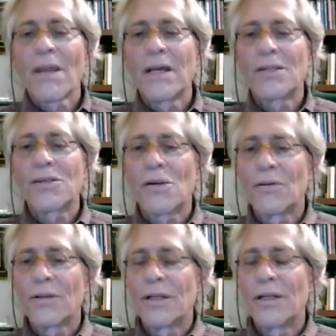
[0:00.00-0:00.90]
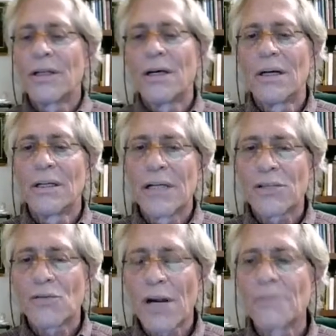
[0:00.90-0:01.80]
and so
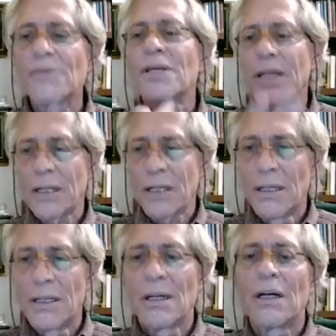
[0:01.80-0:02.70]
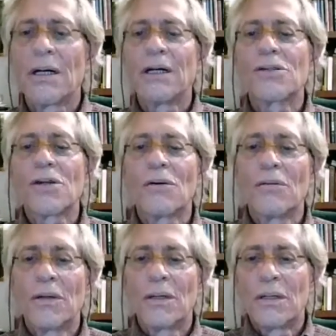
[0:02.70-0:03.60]
that's what I'm seeing. So
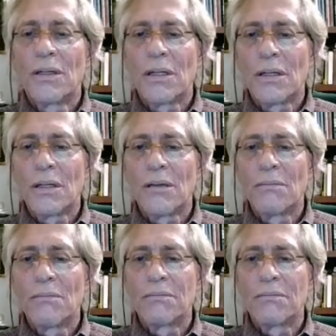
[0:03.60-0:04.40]
um,